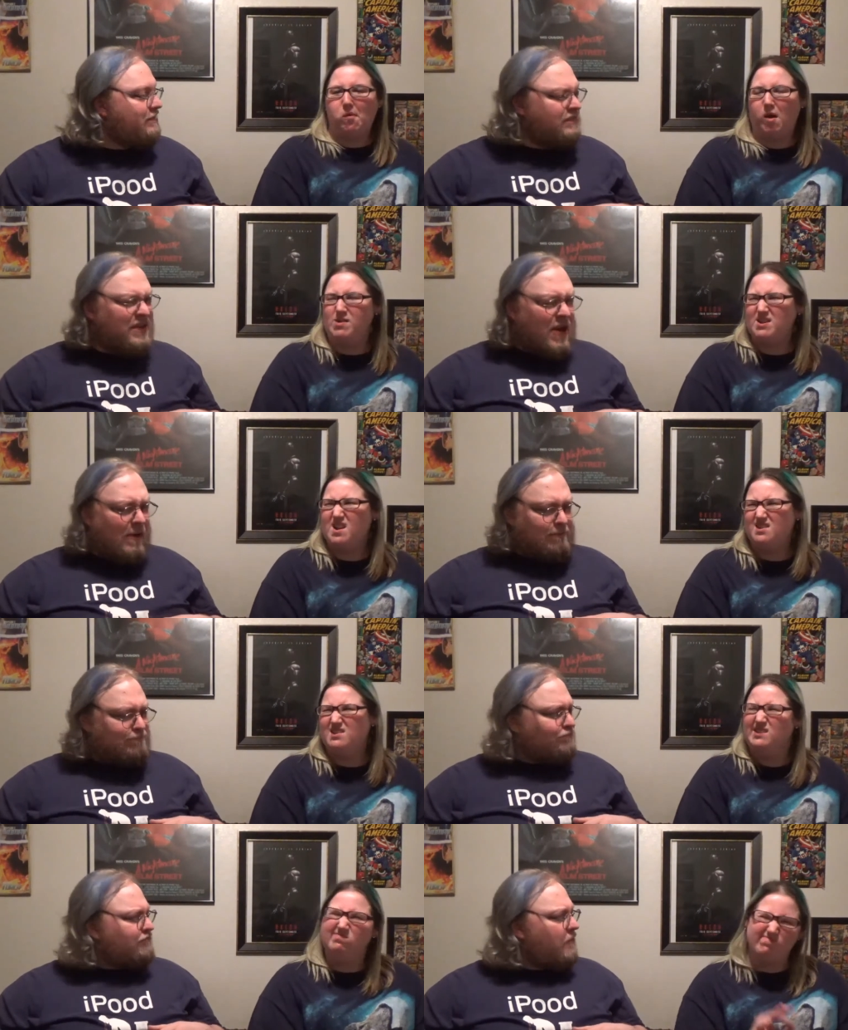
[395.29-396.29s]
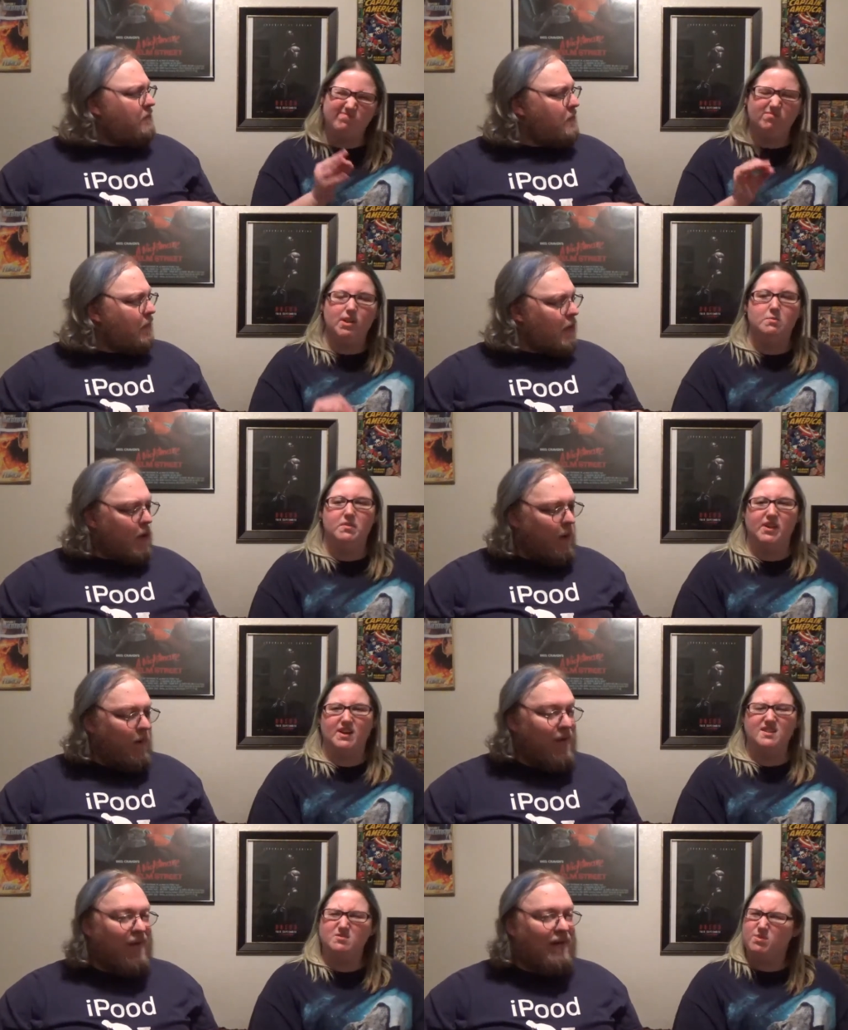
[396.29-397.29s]
Speaker 1: I really got a little bit of
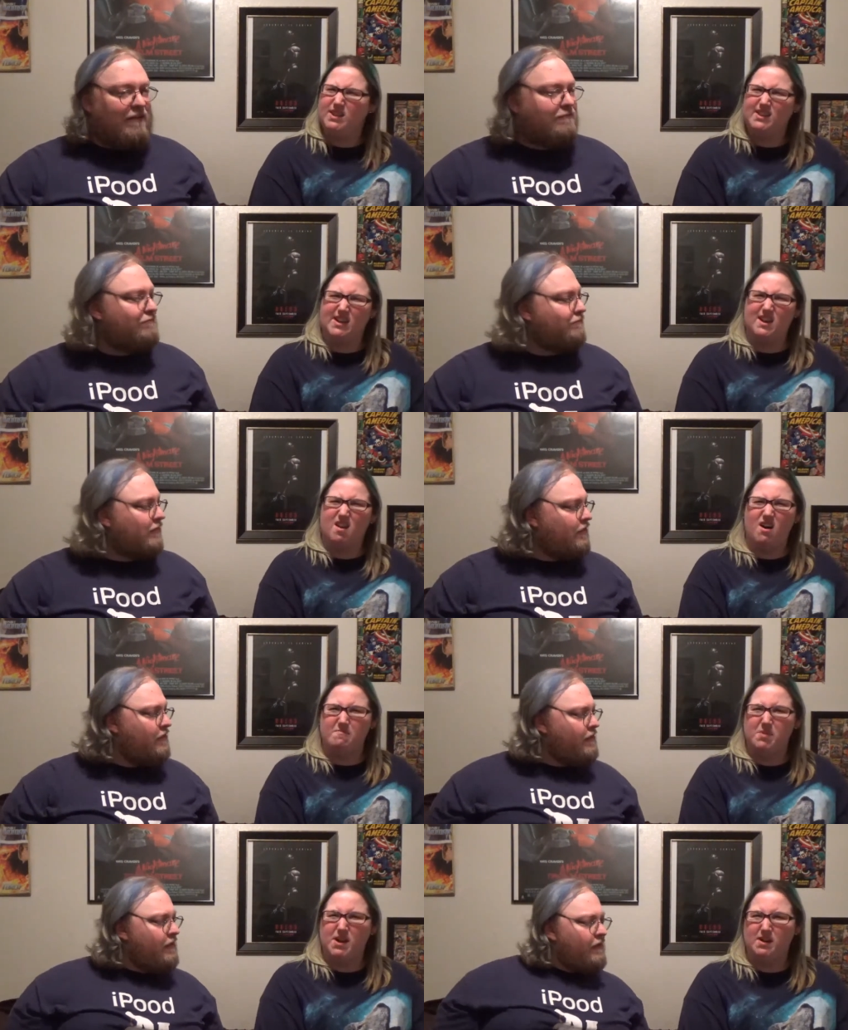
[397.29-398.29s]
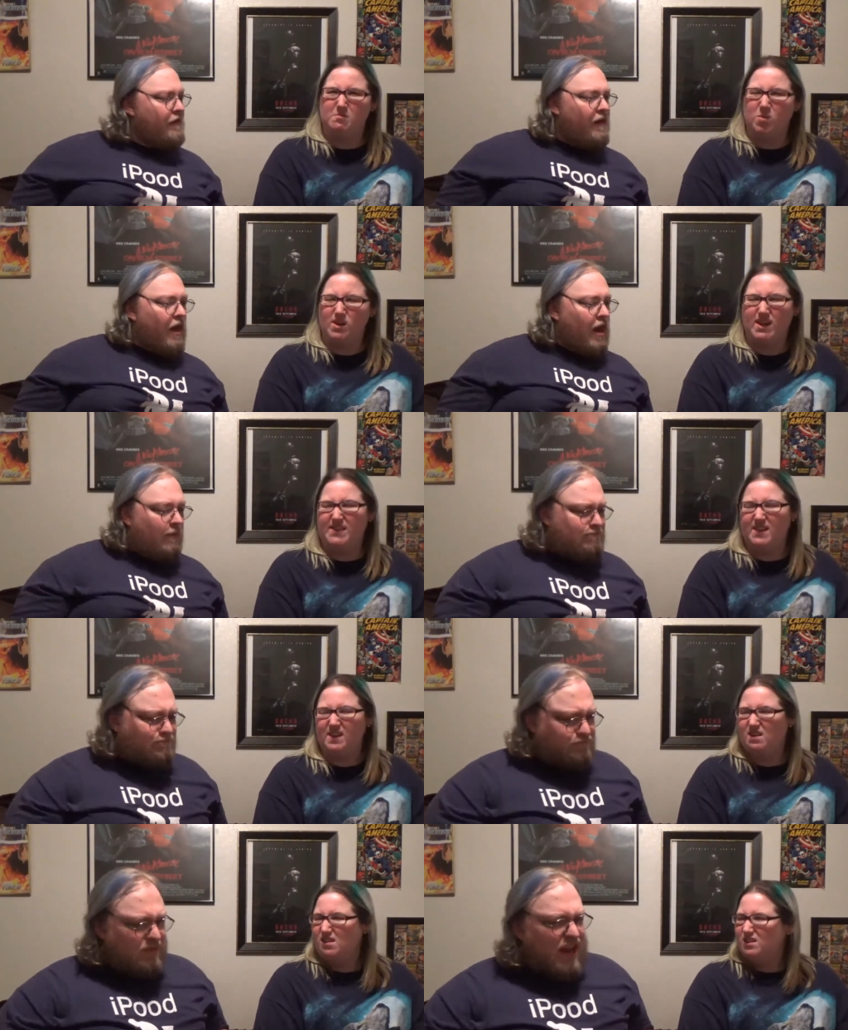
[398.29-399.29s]
kick. It's really kind of off-putting more than
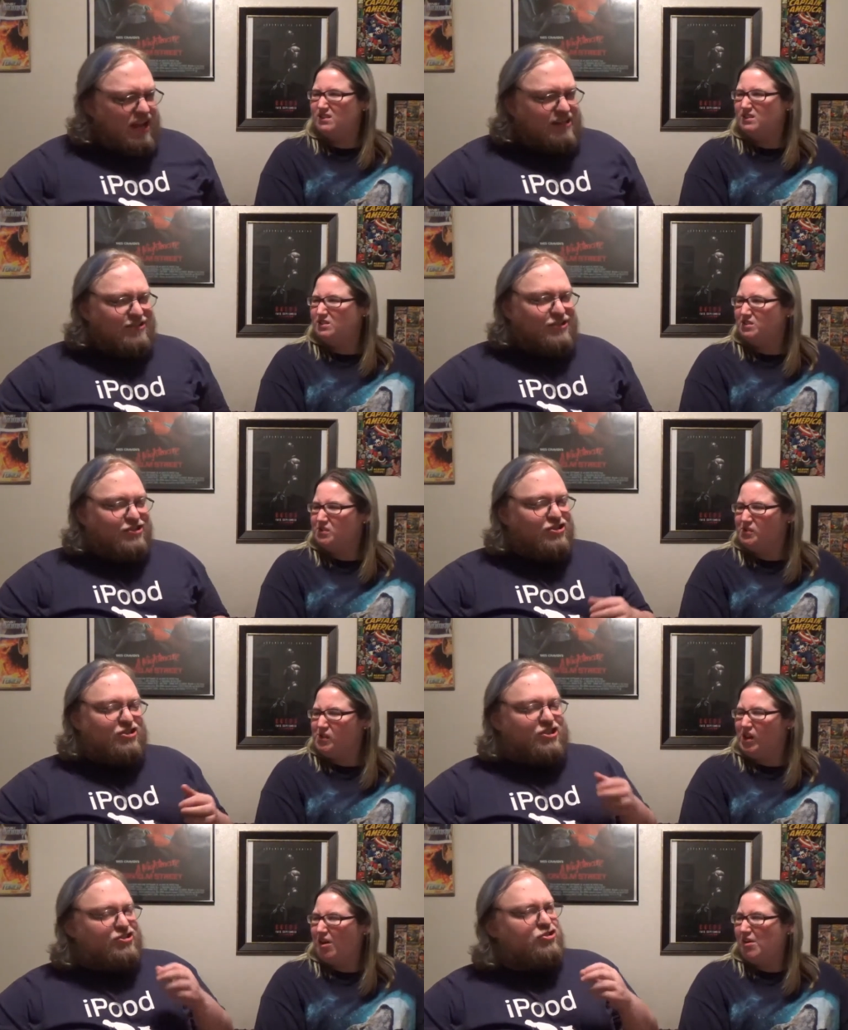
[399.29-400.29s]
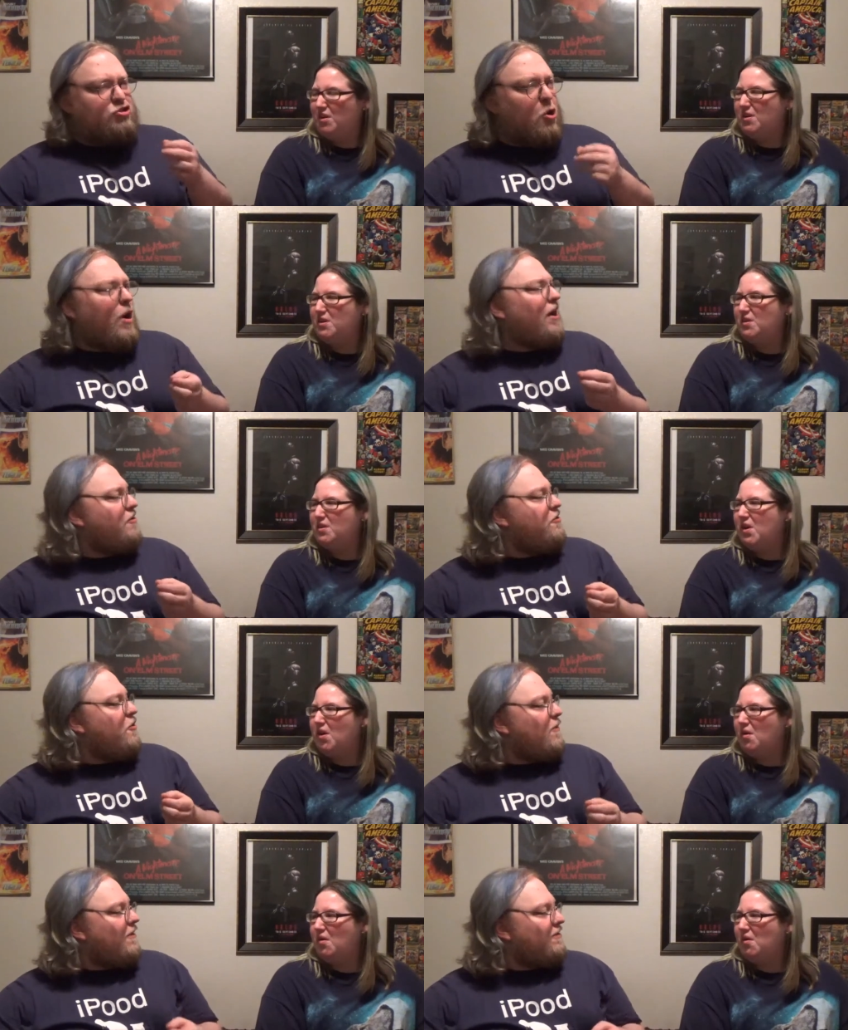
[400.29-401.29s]
anything.
Speaker 2: Yeah, because it's just it's so out of
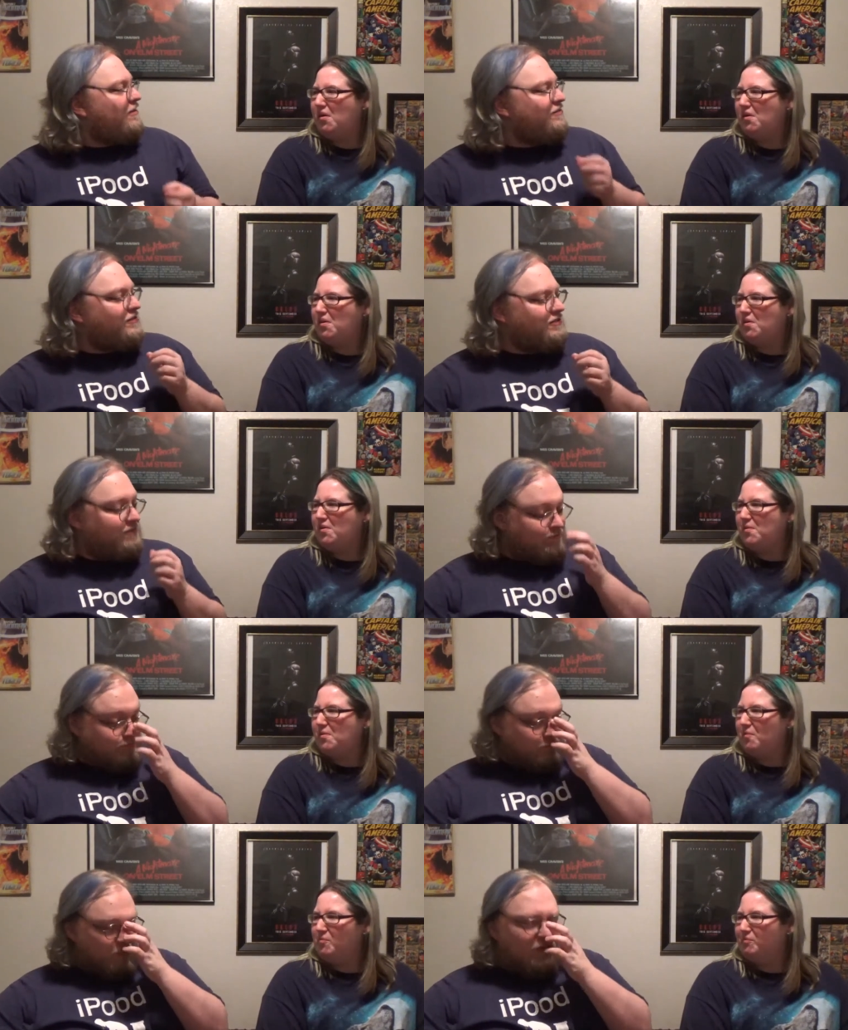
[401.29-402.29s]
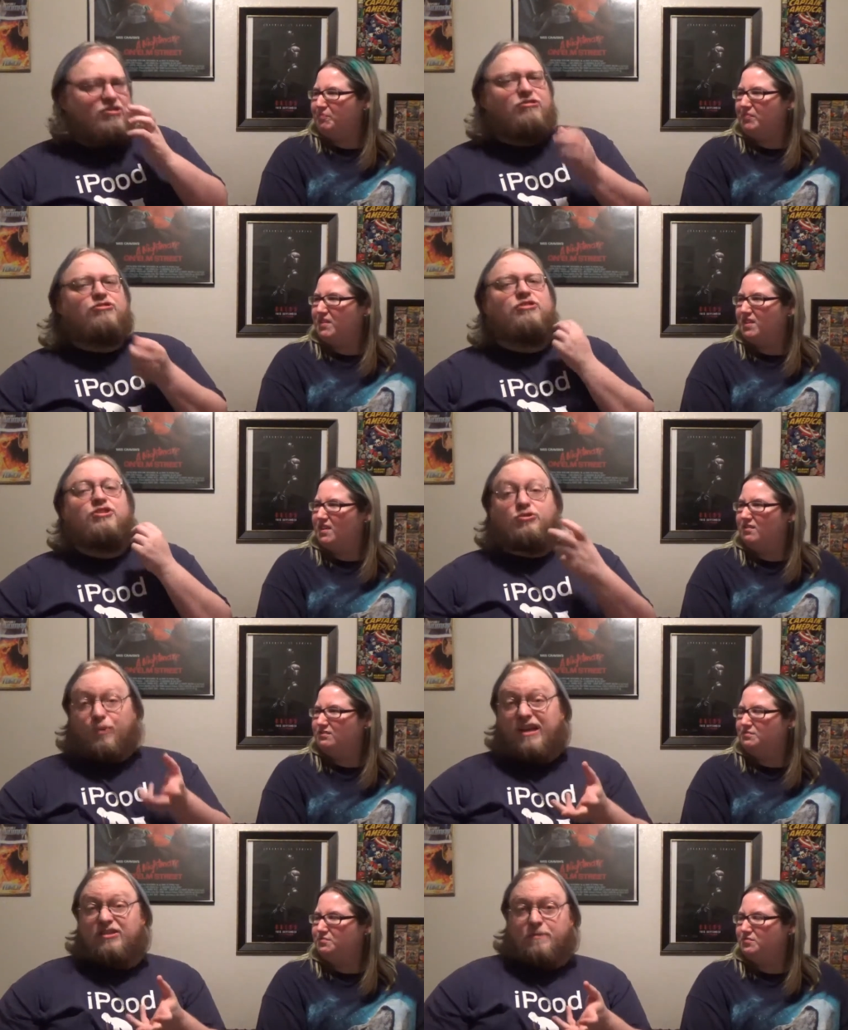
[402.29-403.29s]
nowhere. Because usually
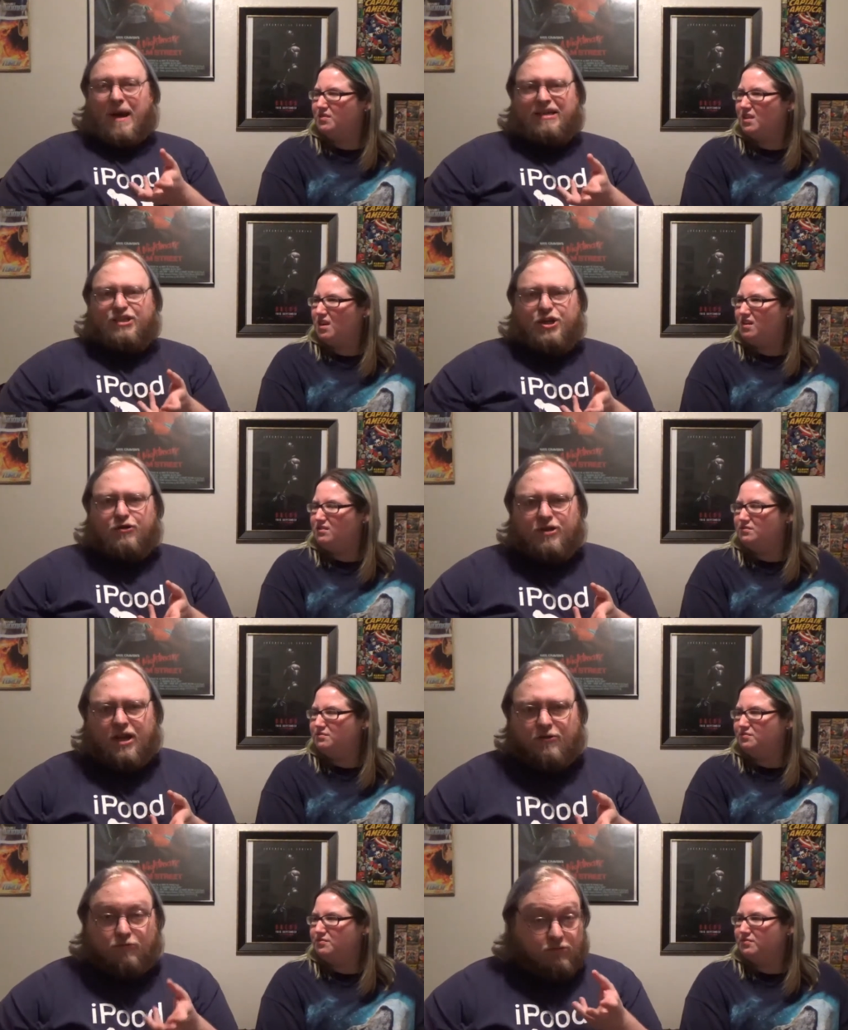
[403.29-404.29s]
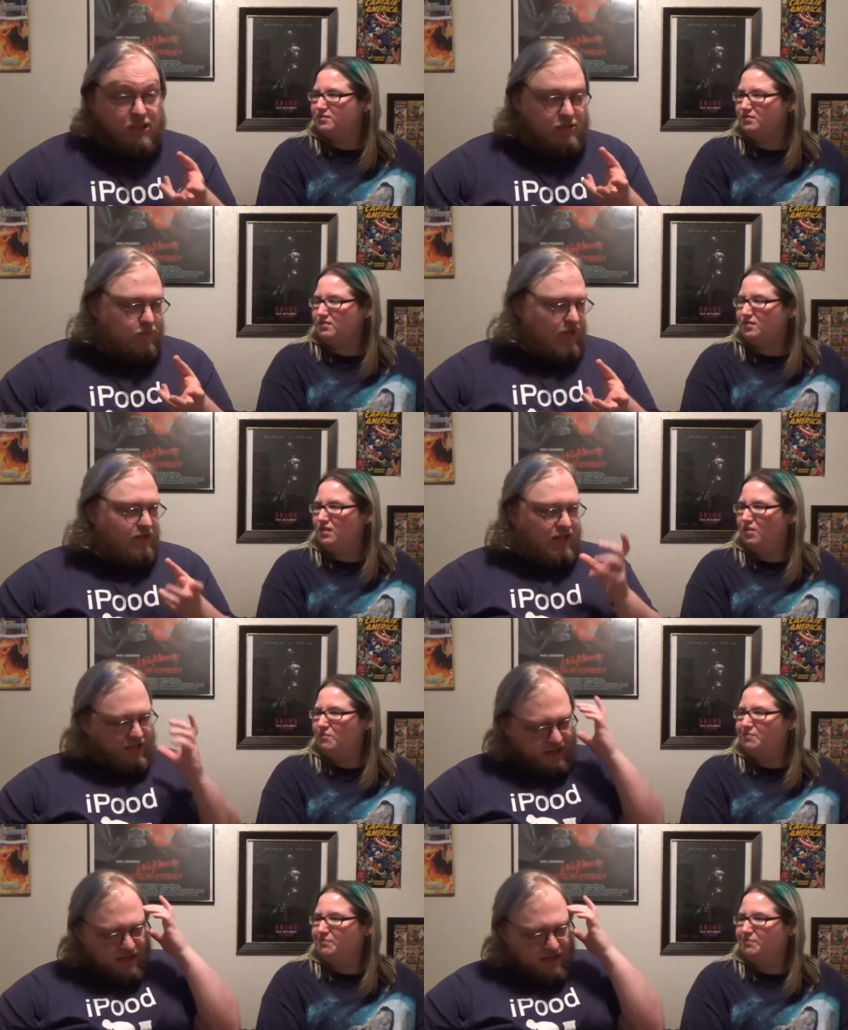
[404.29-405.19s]
sweet and spicy go together really well. Like